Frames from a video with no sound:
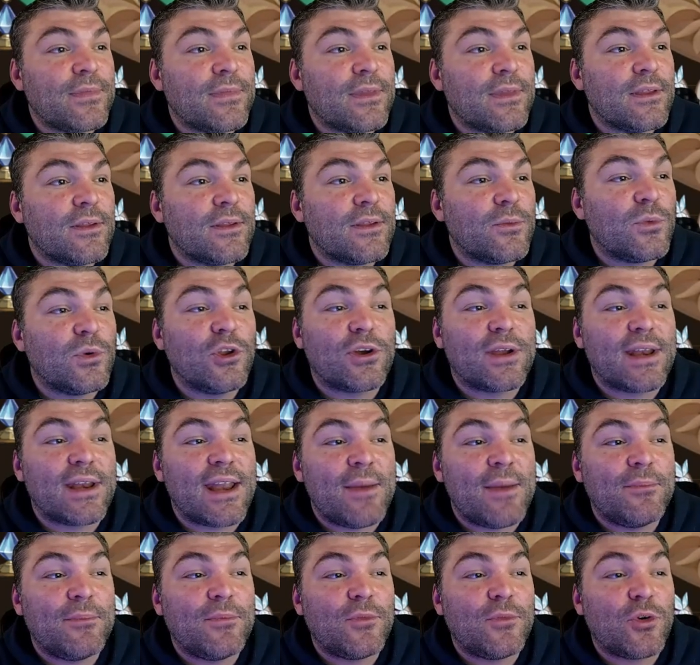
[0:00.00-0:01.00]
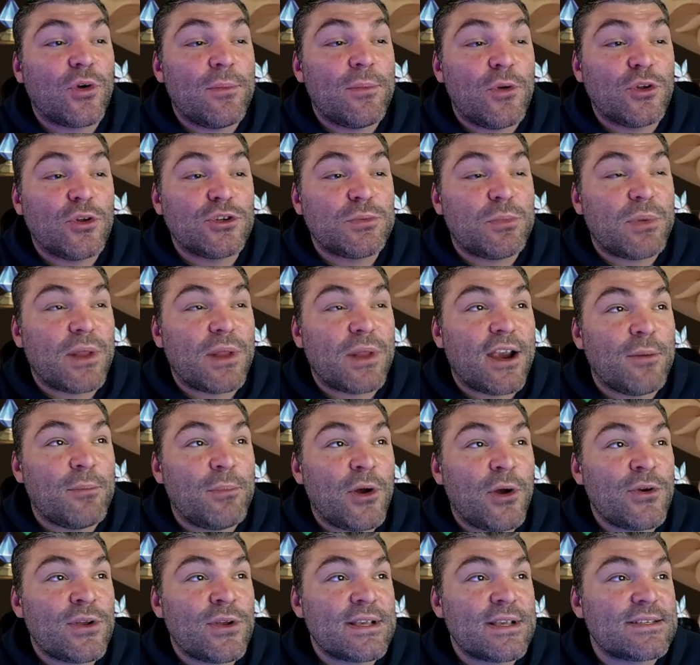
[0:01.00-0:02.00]
we're looking at crit multiplier
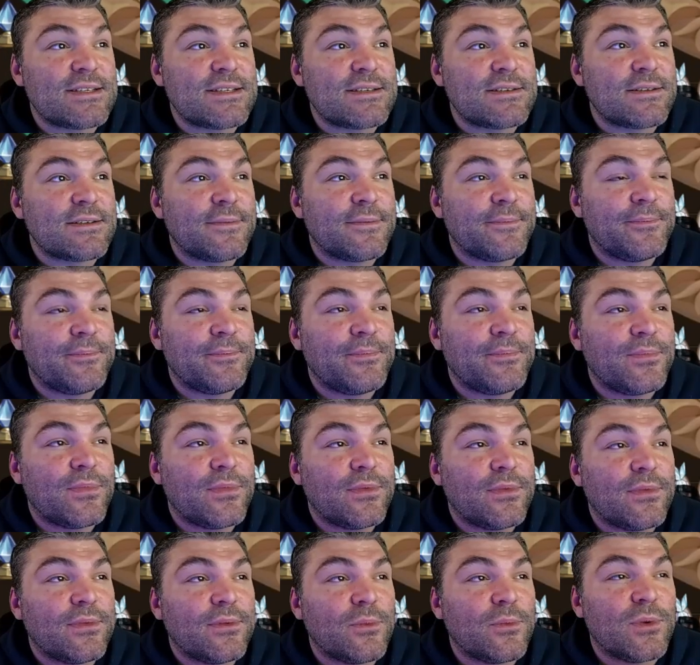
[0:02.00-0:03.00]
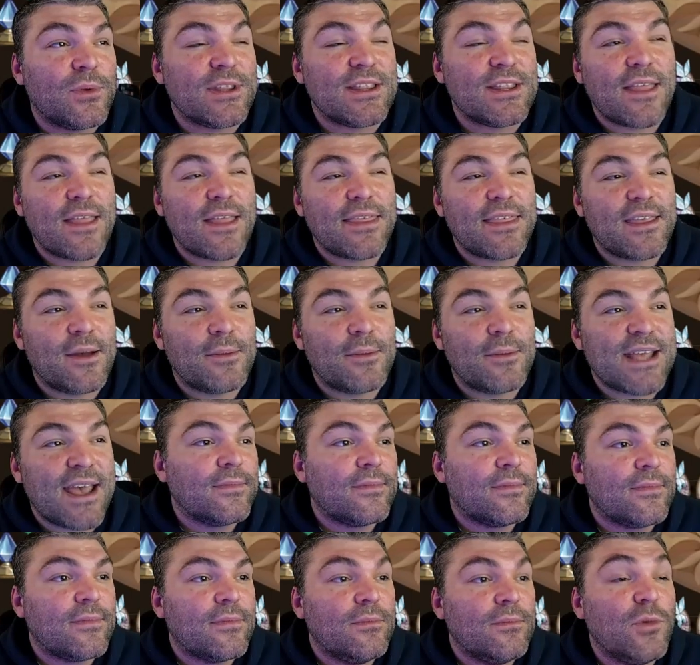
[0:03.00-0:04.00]
bonus with nothing up
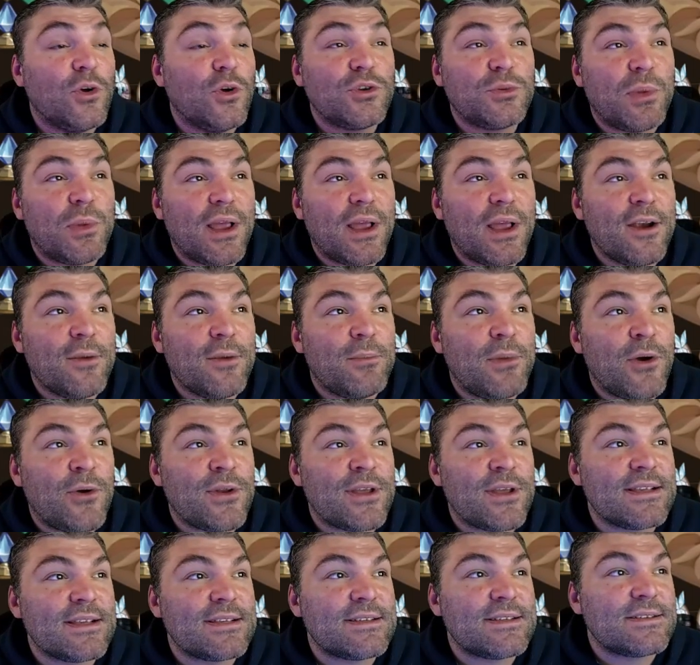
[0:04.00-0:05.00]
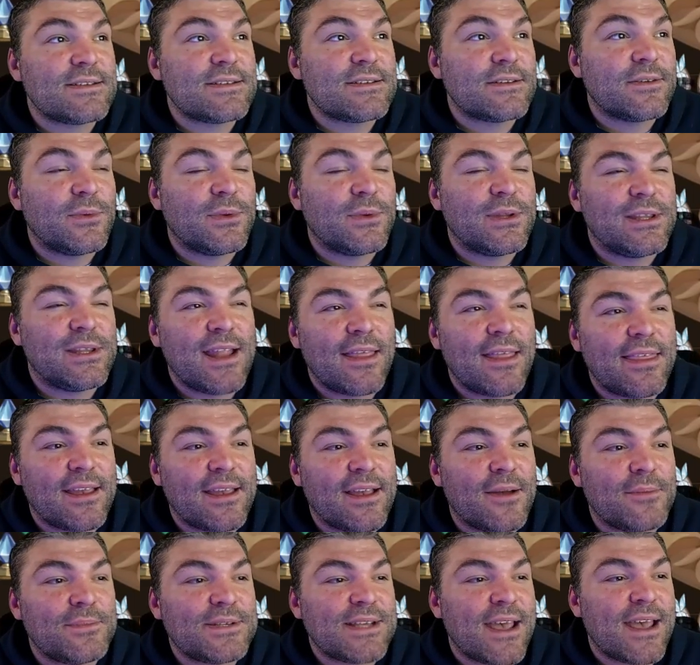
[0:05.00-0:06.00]
top. Multiplier bonus with nothing
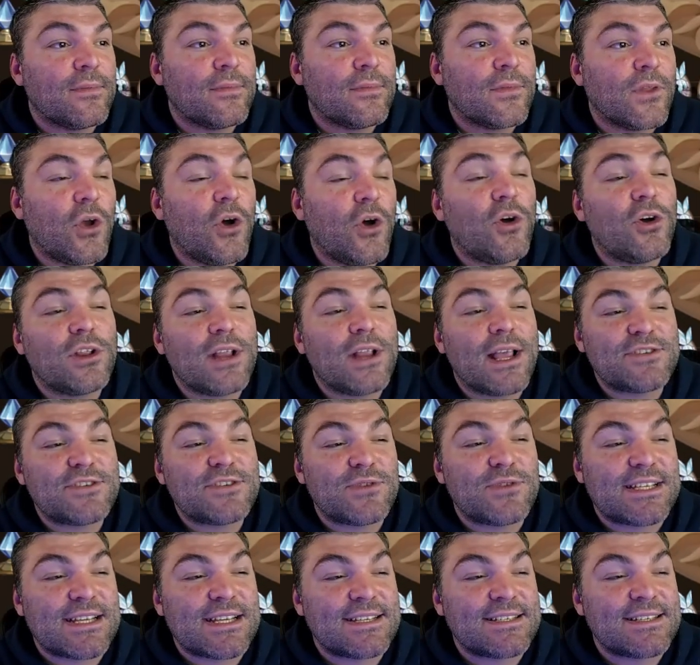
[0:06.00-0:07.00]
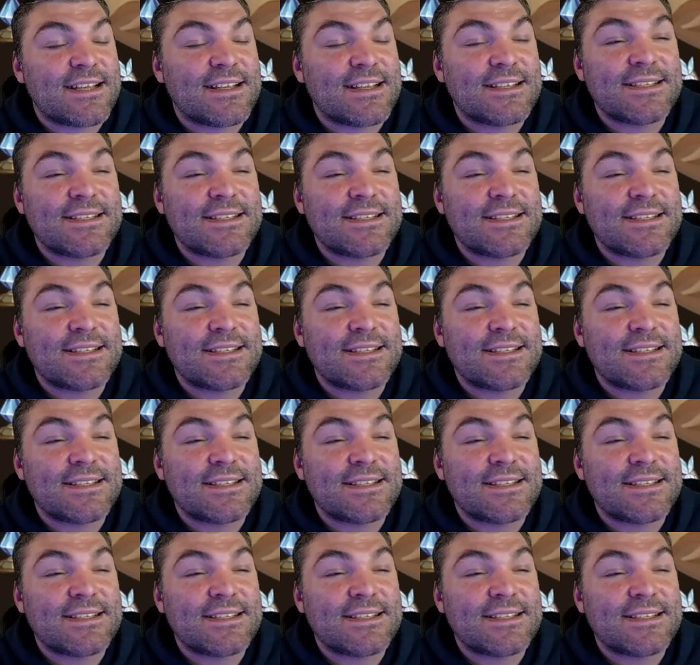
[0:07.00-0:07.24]
up top. All class resistance, that's